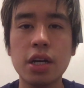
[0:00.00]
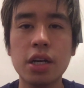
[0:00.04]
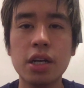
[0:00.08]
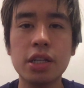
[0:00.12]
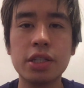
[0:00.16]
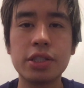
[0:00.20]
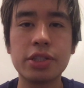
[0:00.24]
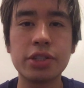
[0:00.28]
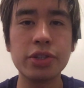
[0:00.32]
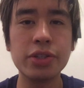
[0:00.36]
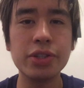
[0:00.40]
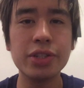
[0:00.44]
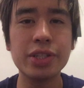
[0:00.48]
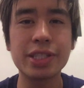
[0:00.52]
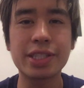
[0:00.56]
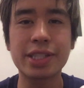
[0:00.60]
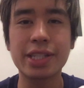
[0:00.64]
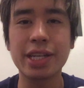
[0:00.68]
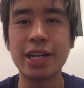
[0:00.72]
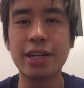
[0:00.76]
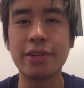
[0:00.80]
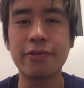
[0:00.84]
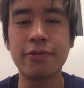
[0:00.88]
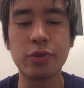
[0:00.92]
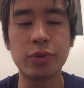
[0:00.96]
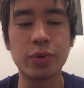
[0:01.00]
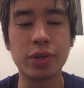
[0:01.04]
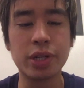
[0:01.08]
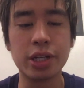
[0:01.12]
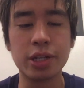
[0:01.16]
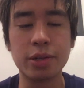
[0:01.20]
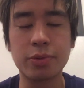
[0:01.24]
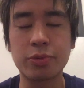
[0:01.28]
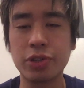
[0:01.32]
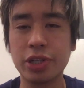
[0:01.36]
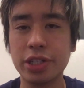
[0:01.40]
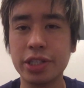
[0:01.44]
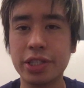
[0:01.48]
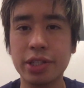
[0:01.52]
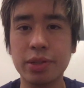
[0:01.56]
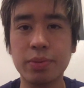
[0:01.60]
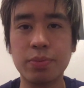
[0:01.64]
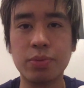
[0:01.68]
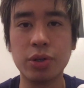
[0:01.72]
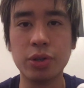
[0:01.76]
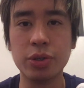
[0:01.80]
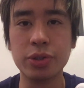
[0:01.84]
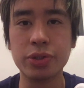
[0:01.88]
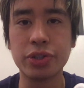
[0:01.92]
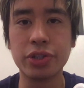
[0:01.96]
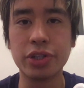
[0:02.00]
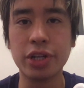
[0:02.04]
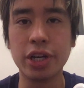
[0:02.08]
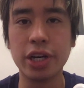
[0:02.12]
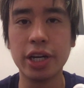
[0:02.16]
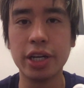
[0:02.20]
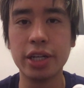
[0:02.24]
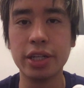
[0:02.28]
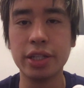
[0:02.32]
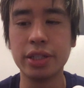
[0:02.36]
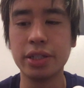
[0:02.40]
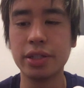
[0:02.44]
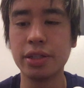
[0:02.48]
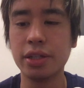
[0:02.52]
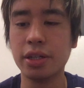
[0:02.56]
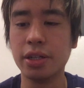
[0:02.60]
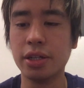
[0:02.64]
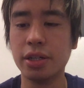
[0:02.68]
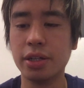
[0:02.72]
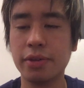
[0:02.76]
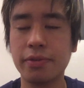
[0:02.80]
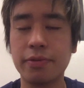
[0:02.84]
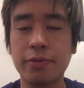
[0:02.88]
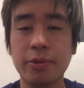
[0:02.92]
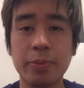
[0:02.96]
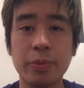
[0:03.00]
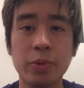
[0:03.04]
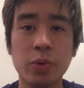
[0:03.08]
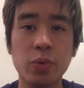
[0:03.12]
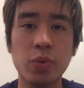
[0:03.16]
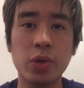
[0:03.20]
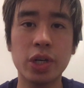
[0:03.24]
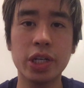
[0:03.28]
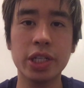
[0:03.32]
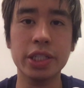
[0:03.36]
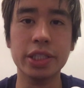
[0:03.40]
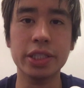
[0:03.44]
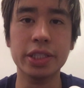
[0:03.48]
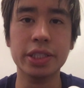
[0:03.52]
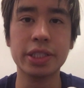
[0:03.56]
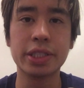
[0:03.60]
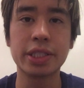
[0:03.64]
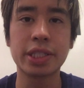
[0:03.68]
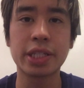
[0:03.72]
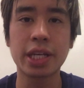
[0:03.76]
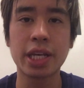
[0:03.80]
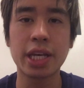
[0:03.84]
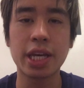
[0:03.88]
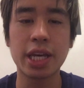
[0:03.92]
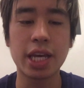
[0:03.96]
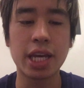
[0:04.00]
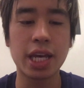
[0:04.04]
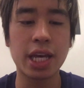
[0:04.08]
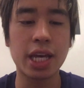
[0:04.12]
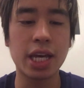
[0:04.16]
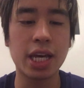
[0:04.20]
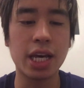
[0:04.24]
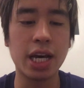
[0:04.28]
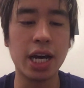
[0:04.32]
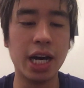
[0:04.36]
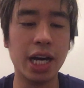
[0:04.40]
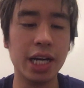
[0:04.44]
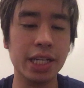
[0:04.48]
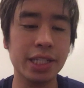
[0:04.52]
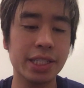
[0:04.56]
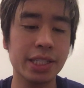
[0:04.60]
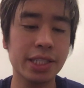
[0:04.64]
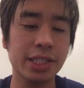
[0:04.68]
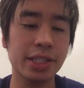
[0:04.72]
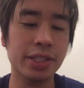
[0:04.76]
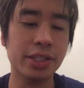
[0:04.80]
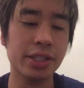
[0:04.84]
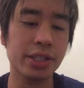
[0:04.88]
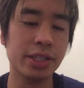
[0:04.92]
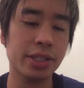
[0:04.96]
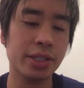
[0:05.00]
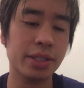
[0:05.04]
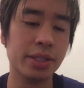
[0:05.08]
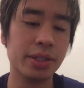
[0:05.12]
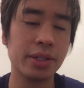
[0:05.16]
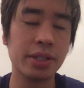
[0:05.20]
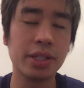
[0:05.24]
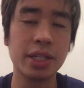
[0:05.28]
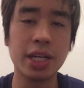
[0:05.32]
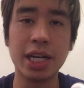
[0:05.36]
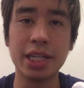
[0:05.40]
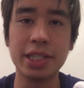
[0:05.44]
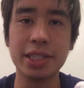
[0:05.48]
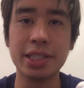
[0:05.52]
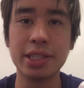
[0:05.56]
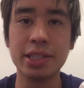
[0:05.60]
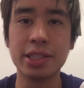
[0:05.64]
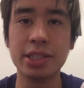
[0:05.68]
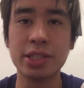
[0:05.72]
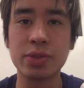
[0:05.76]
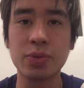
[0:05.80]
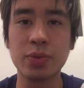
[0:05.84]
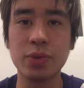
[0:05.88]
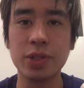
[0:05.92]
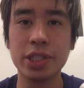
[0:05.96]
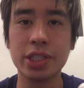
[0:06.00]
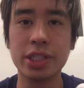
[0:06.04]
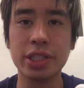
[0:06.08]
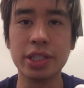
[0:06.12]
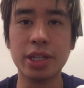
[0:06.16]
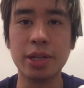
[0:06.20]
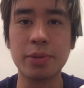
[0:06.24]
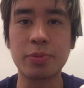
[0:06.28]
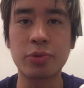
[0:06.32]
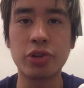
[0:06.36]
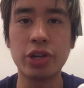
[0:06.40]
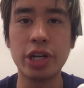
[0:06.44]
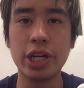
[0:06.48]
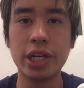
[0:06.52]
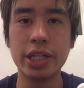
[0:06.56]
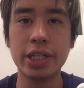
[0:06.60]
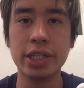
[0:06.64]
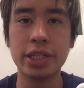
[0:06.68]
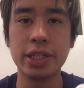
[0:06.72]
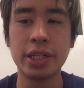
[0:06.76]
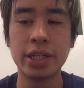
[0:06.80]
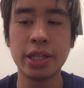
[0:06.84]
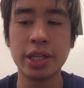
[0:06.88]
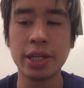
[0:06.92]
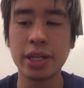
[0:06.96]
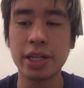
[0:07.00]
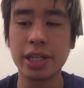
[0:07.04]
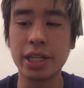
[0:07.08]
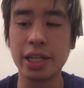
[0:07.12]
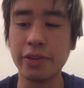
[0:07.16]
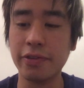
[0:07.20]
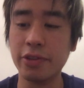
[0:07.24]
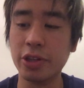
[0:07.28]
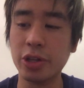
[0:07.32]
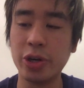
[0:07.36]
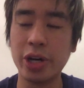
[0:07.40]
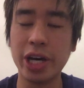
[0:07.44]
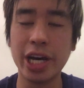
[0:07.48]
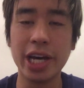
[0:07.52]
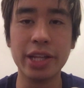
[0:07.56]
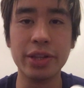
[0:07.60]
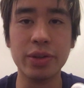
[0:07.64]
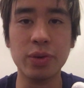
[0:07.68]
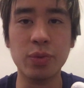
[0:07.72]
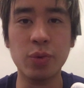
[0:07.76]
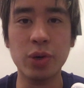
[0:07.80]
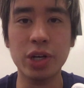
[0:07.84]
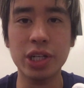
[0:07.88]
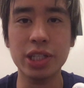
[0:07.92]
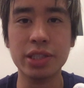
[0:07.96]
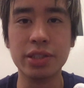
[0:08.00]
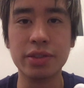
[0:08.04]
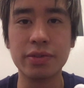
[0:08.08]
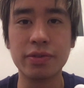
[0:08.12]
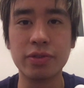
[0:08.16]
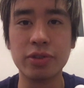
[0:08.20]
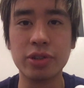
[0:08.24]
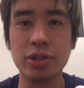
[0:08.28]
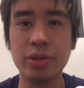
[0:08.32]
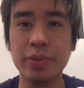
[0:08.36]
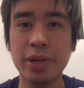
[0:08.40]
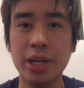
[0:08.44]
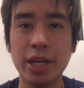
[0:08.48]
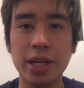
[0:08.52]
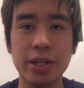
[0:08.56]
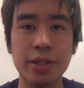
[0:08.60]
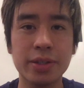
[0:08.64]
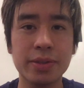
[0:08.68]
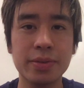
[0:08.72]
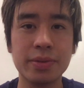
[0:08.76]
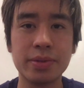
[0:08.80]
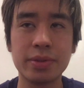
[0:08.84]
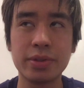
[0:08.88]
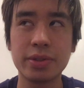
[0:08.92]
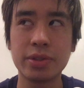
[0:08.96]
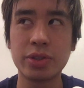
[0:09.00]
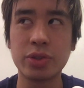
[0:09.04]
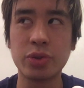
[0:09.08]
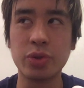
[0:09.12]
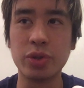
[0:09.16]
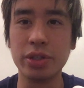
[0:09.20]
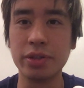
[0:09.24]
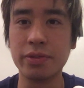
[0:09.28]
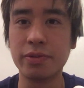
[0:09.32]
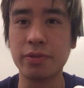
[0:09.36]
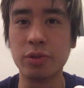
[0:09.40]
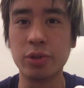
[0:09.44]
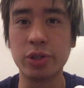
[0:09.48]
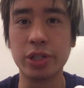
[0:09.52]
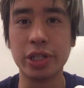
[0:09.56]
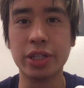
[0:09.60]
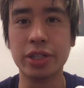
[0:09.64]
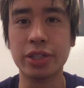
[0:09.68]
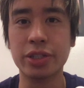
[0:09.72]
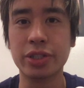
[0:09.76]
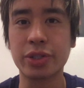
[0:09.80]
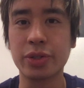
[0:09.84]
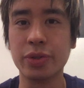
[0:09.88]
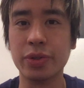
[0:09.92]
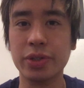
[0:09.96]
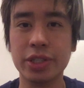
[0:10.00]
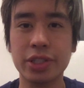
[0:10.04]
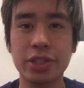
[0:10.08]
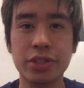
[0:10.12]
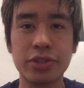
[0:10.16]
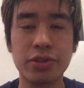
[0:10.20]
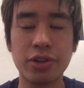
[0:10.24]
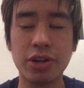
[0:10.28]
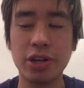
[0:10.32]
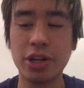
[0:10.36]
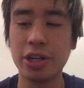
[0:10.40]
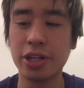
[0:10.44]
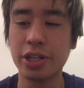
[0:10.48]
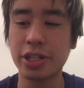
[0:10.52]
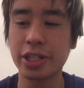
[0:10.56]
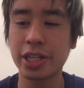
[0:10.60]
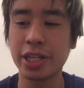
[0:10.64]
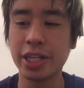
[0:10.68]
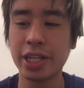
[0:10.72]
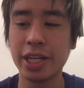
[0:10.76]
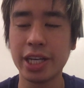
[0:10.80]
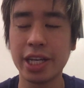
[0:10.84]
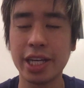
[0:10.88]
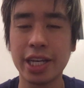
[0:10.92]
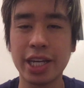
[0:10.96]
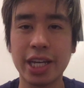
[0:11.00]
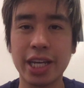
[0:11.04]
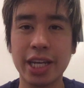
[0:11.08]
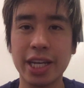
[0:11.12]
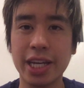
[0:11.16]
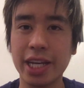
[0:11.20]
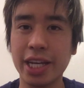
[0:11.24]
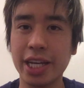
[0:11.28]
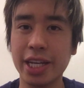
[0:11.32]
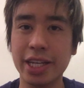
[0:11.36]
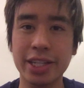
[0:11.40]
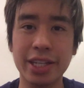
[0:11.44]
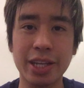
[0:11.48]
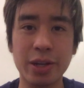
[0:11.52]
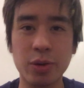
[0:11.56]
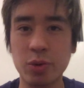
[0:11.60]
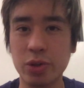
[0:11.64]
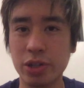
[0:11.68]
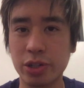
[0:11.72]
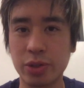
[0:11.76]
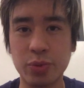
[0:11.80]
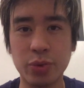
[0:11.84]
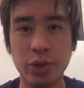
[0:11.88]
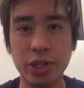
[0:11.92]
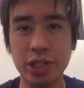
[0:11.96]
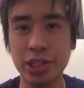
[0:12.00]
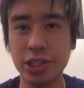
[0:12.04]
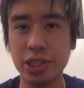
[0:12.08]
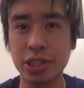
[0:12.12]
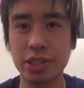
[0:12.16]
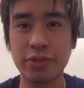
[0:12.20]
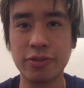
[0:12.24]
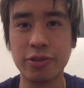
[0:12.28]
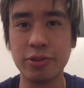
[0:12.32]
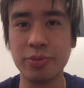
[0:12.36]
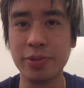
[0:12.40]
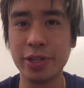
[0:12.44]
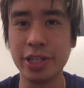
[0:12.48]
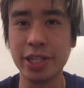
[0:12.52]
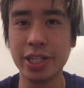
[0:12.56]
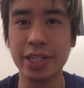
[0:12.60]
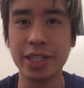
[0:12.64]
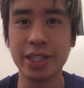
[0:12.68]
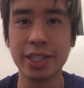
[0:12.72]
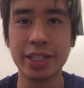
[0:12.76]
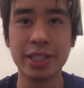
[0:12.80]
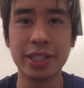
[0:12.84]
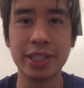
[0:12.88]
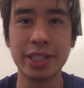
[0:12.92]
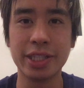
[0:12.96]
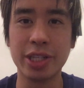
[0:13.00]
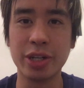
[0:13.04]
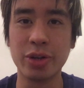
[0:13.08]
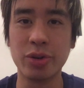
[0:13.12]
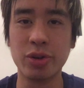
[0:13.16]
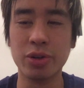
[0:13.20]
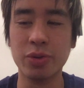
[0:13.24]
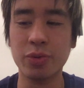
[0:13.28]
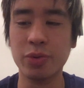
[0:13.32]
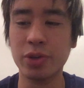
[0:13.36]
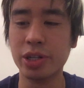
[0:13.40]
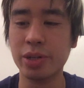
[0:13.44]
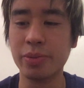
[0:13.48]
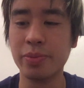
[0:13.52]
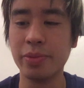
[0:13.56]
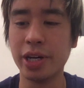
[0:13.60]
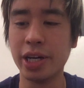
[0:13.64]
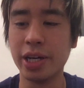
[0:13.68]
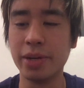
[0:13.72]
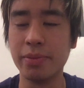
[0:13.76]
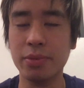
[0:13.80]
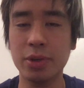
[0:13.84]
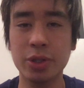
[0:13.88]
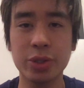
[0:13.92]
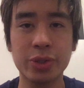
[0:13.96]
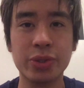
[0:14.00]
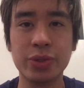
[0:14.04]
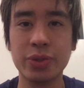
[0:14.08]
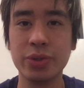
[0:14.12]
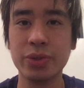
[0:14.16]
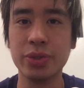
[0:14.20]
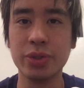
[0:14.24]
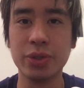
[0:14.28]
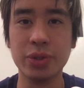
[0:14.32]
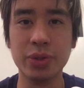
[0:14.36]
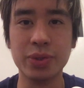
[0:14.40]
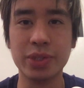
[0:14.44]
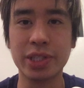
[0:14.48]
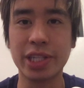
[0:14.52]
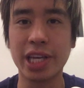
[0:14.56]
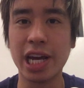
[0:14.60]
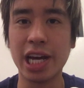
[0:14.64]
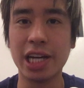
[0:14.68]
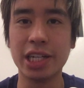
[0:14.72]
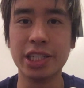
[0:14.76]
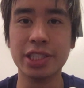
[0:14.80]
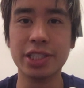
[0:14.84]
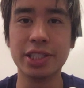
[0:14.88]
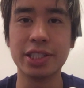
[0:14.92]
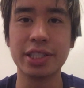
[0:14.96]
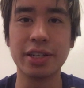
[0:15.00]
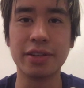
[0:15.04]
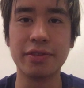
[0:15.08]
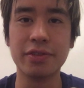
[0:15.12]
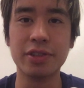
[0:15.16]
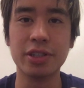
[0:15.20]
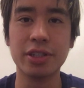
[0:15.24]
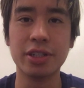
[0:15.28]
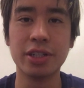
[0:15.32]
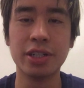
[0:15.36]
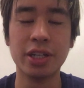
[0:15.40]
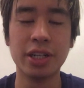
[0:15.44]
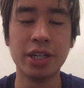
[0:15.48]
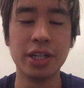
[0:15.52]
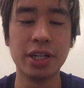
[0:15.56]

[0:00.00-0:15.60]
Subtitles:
So you decide if you want to upgrade to the Pros or not from the 1s. I did the switch and upgraded, even though I had the 1s for about 3-4 years going strong, and they worked wonders for me. They were one of my most used gadgets ever.